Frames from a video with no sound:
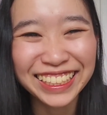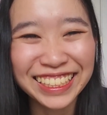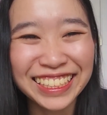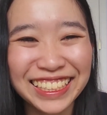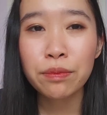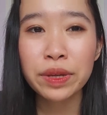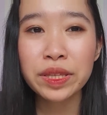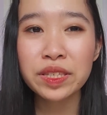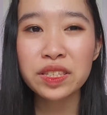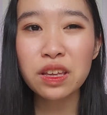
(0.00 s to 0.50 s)

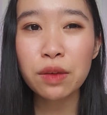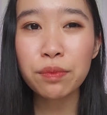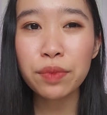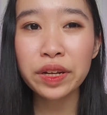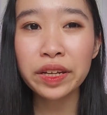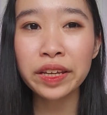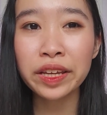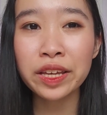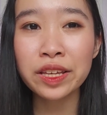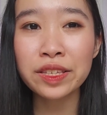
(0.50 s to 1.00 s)
But
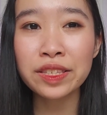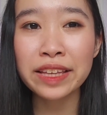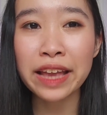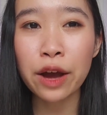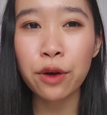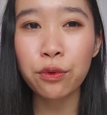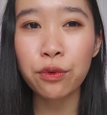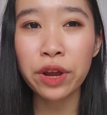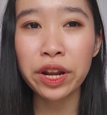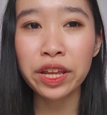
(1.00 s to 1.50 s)
somebody is
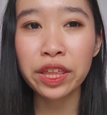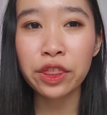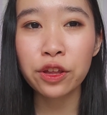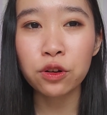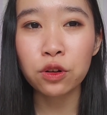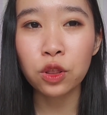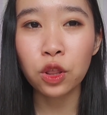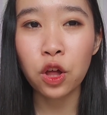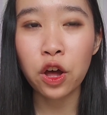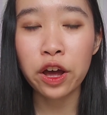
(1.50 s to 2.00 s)
now running
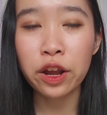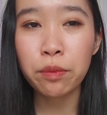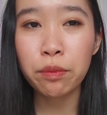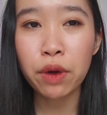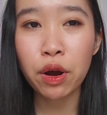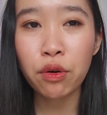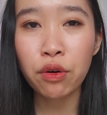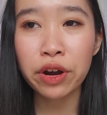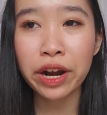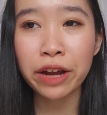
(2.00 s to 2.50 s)
their
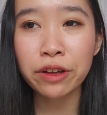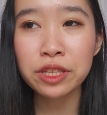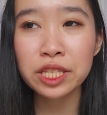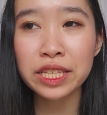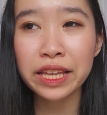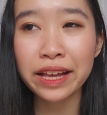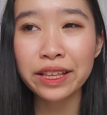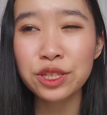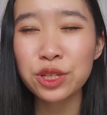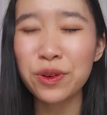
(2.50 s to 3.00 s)
lawnmower
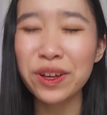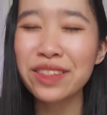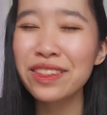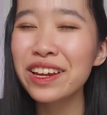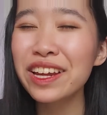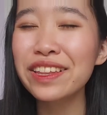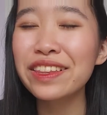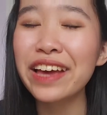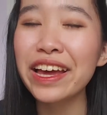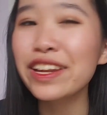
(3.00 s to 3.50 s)
outside, so I
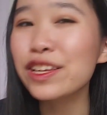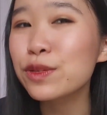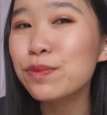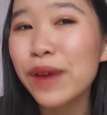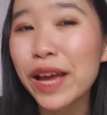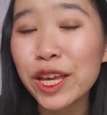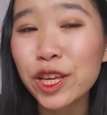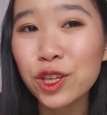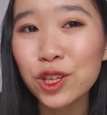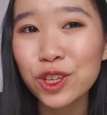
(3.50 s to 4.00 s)
think that is
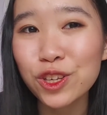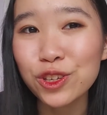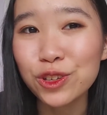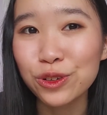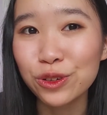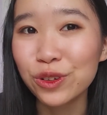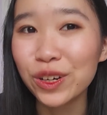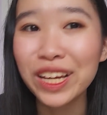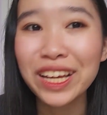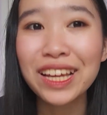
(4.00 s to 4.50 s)
my
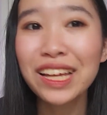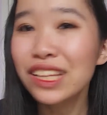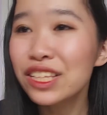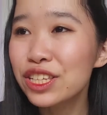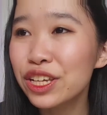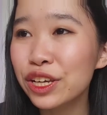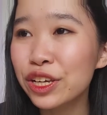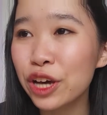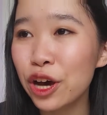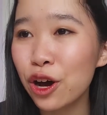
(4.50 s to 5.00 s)
cue
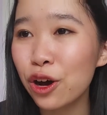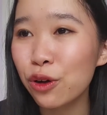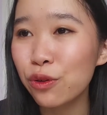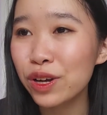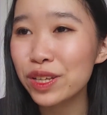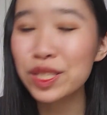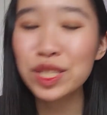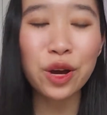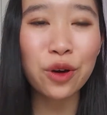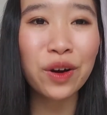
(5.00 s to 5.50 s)
to go.
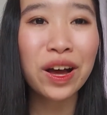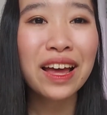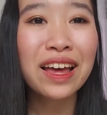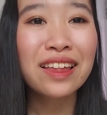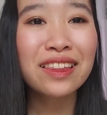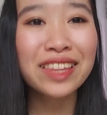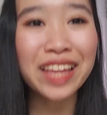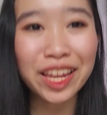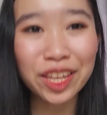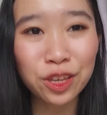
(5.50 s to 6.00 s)
So
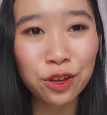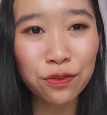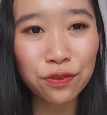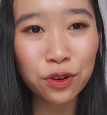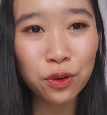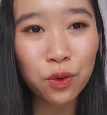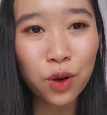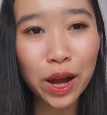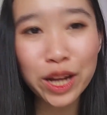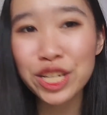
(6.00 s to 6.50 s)
thank you
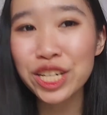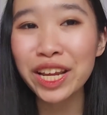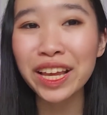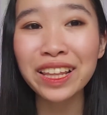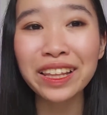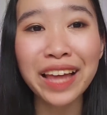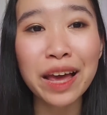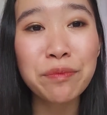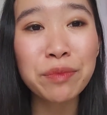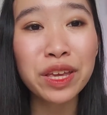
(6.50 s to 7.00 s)
for
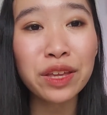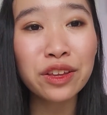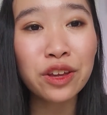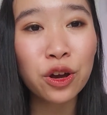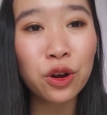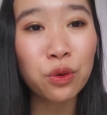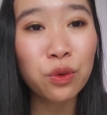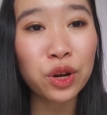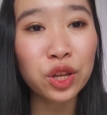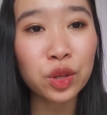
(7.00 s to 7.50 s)
watching. Let me
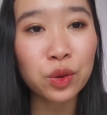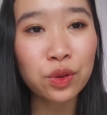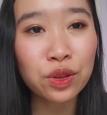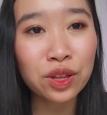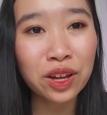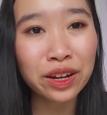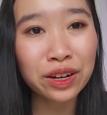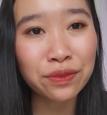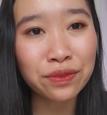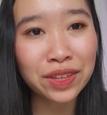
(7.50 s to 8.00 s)
know what you
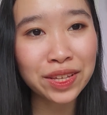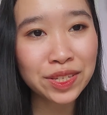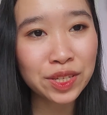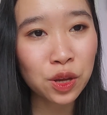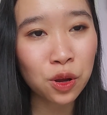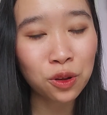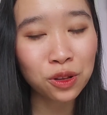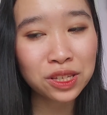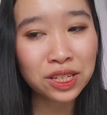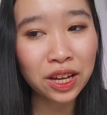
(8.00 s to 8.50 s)
thought of this
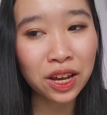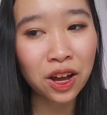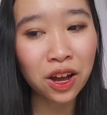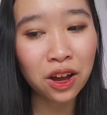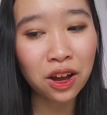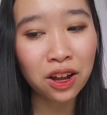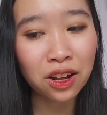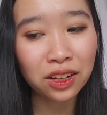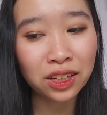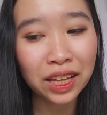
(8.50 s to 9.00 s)
Ulta
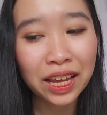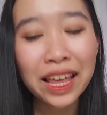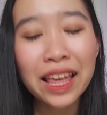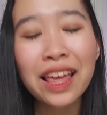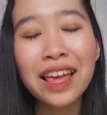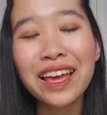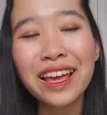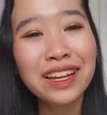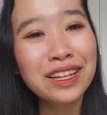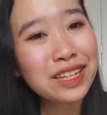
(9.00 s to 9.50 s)
haul,
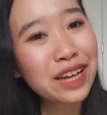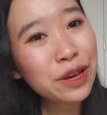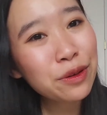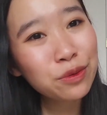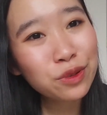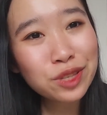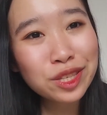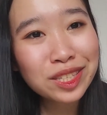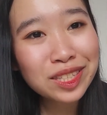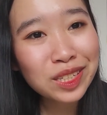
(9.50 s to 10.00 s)
and I
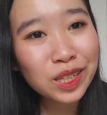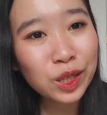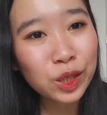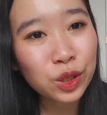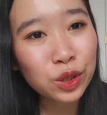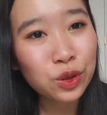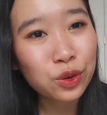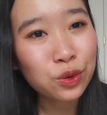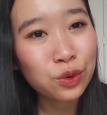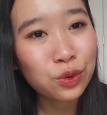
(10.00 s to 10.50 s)
will see
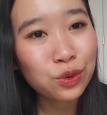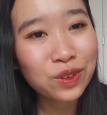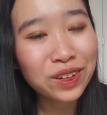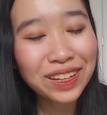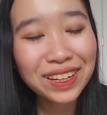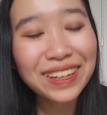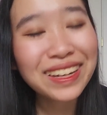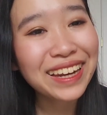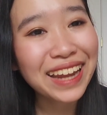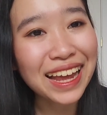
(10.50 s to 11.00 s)
you
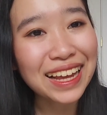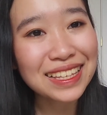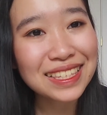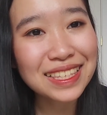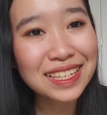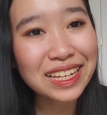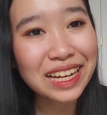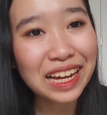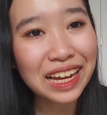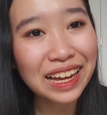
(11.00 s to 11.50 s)

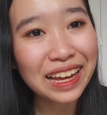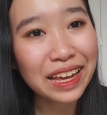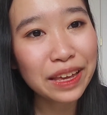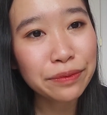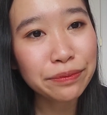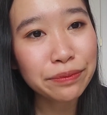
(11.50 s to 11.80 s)
next time.